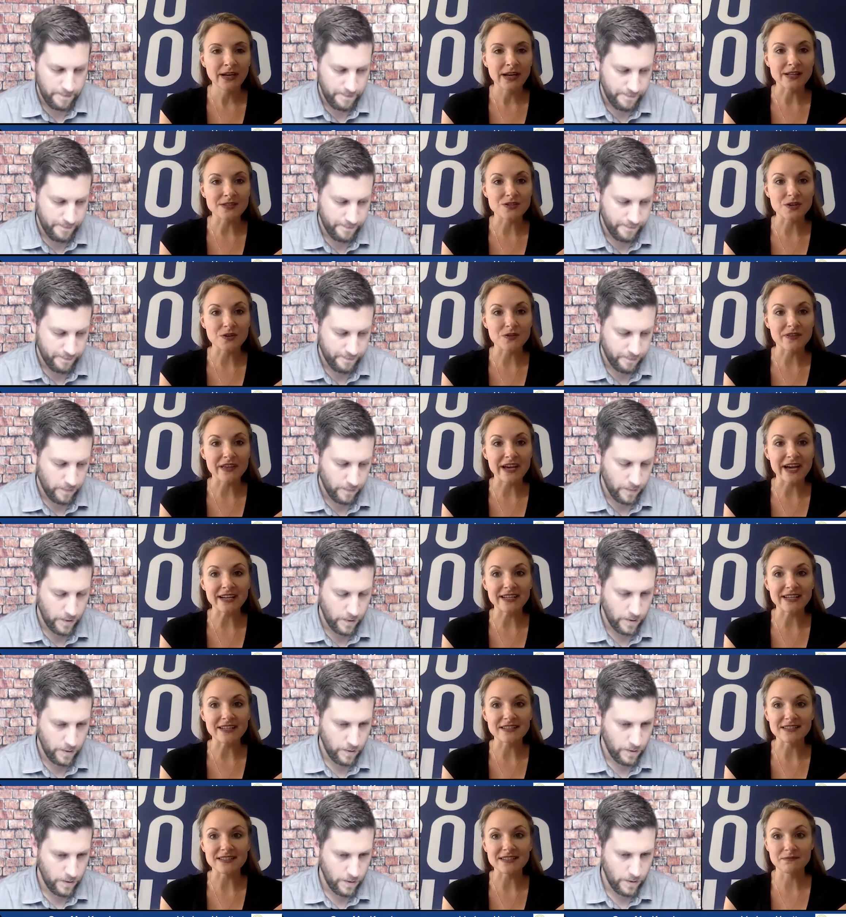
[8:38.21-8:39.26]
Speaker 1: And so that
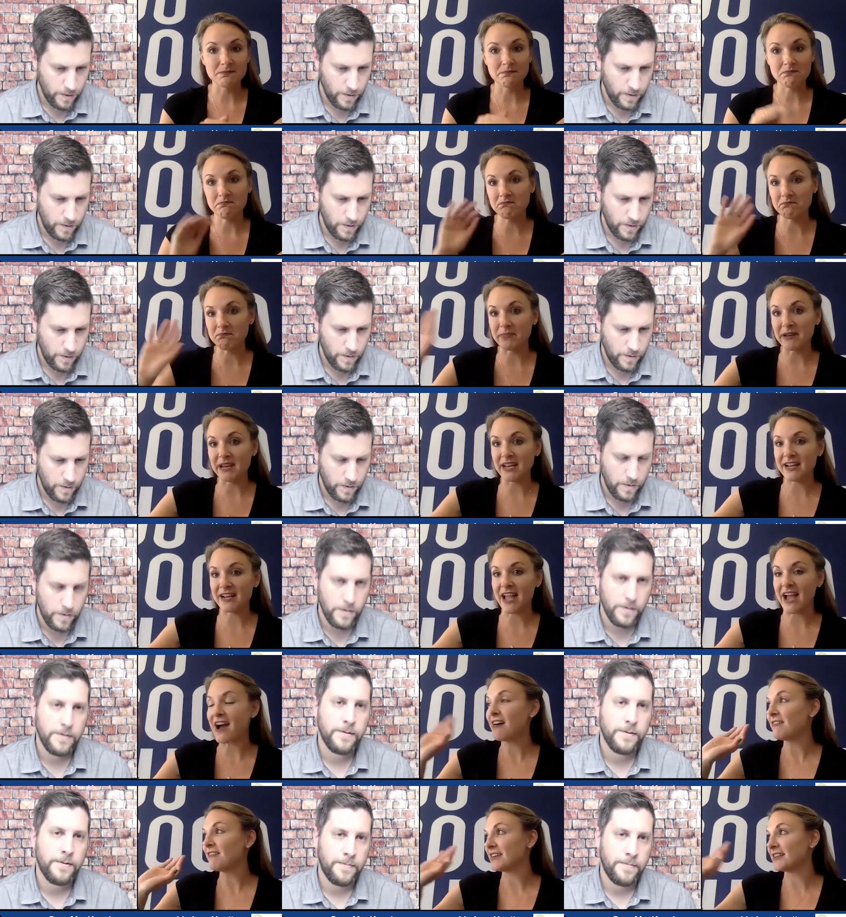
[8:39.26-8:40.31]
is being
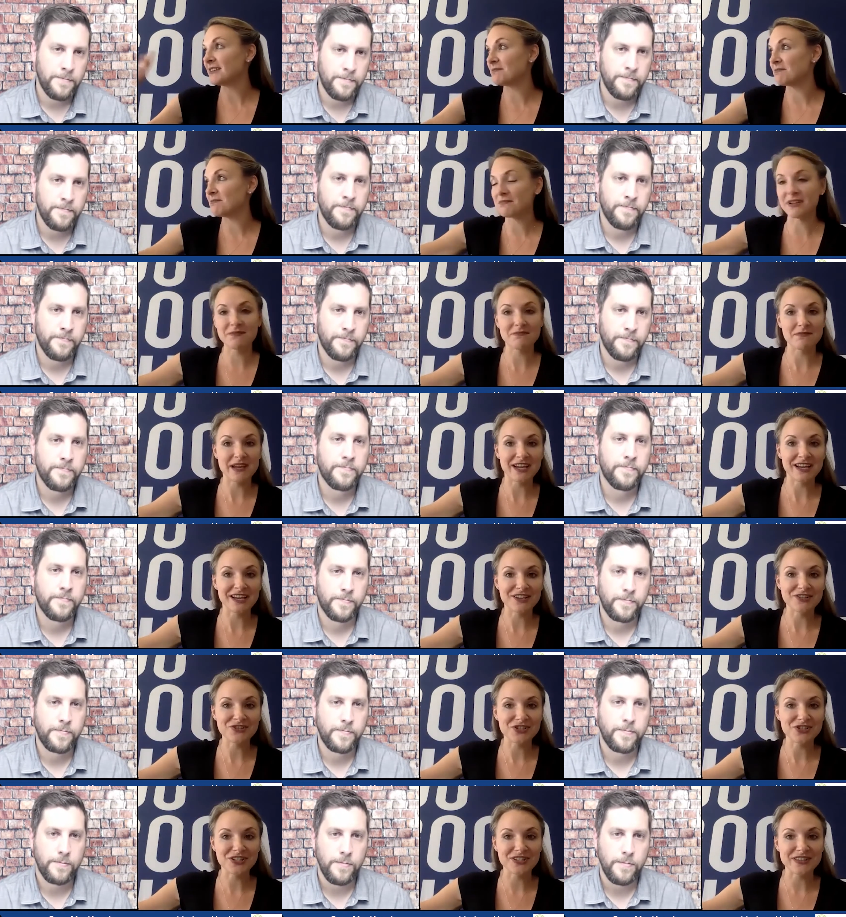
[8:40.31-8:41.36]
out and
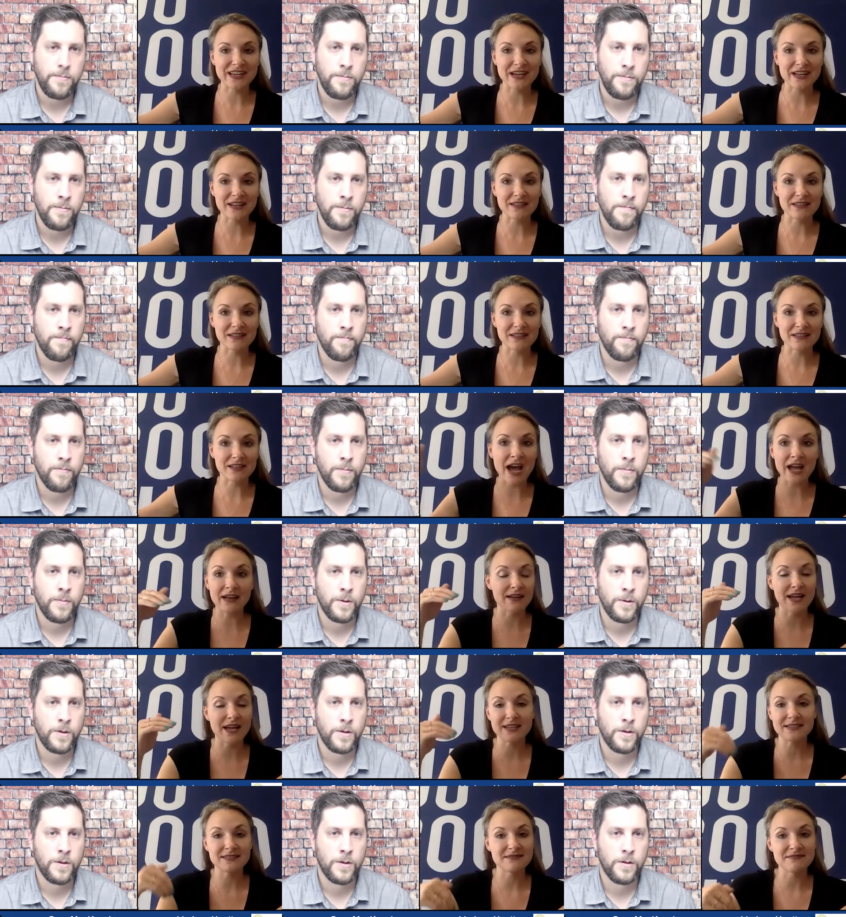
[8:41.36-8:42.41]
making sure that
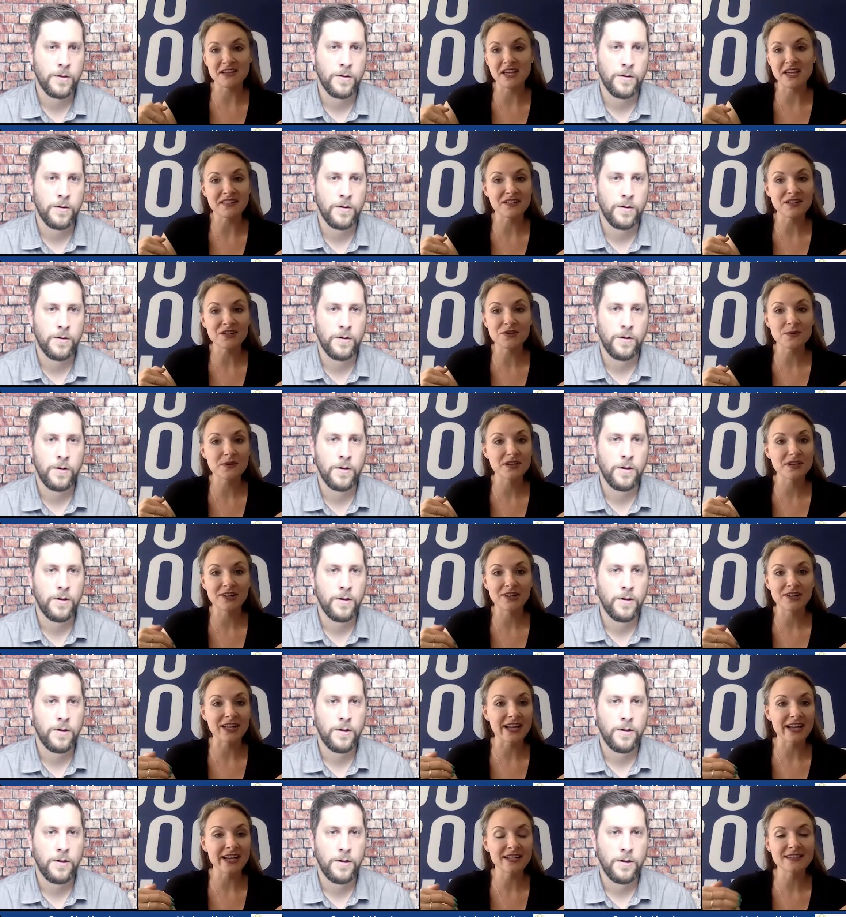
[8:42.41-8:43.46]
has nothing to do with our
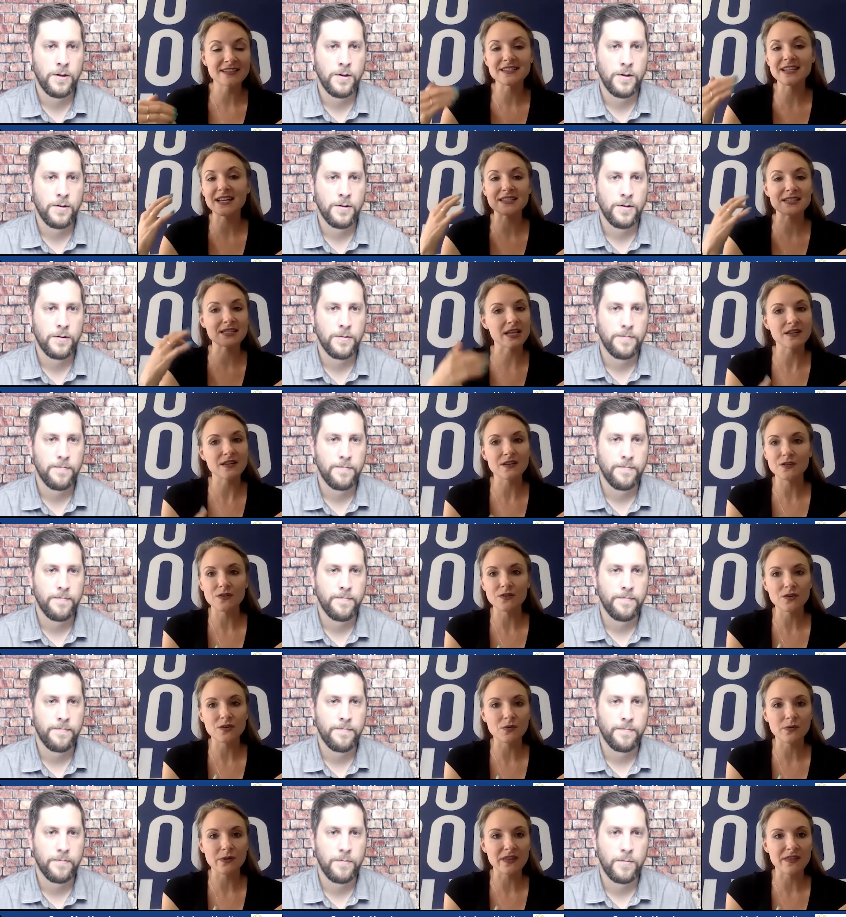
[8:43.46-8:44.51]
clients, has nothing to
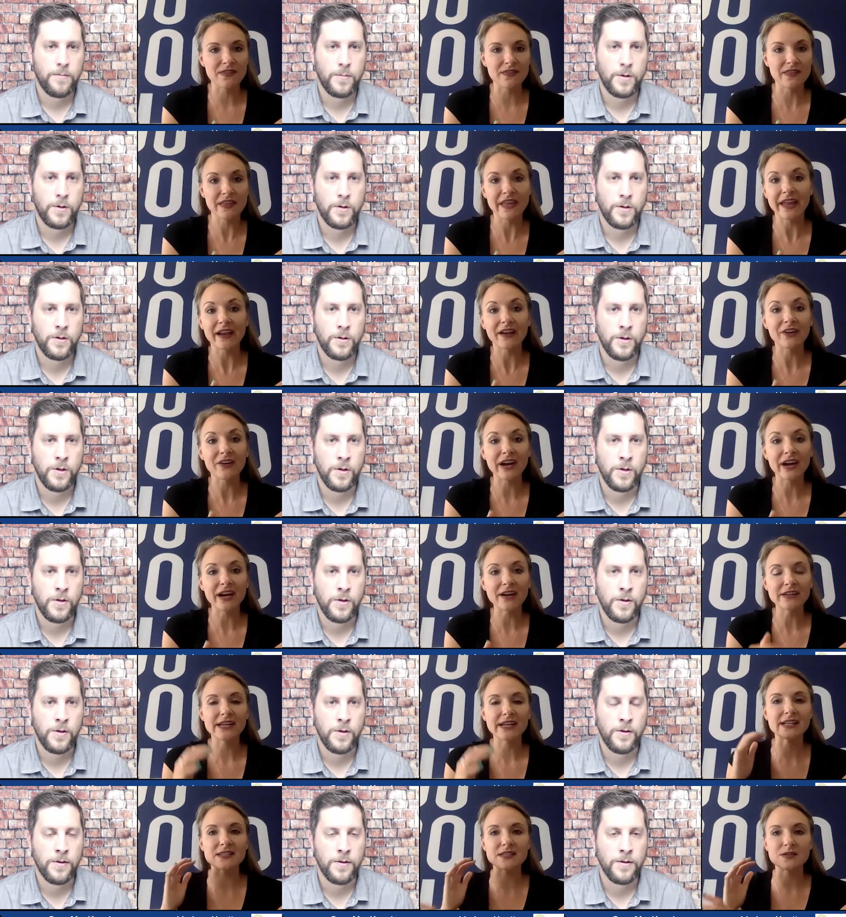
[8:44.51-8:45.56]
do with the IT
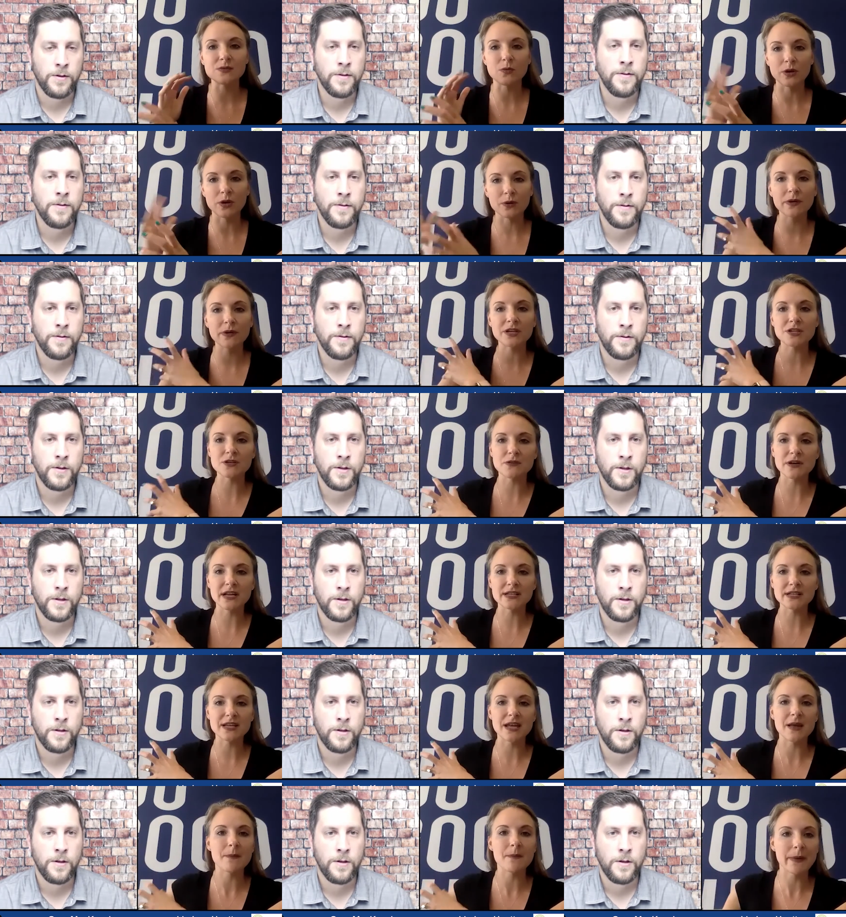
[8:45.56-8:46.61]
crowd. It's what are we
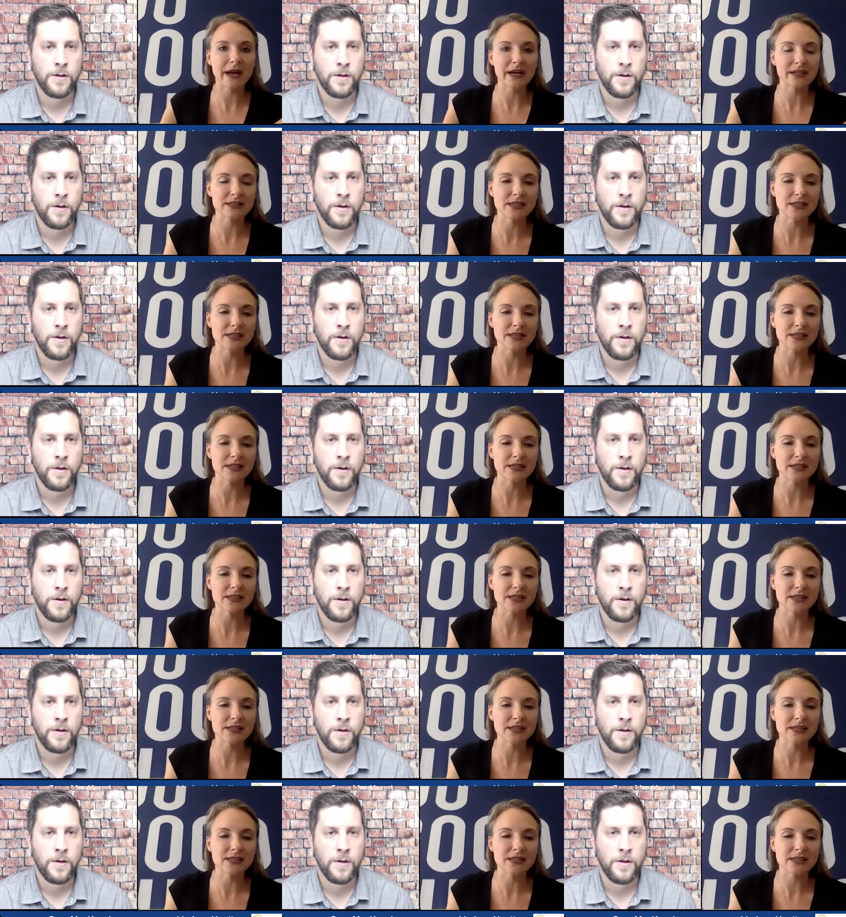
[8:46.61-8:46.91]
doing to impact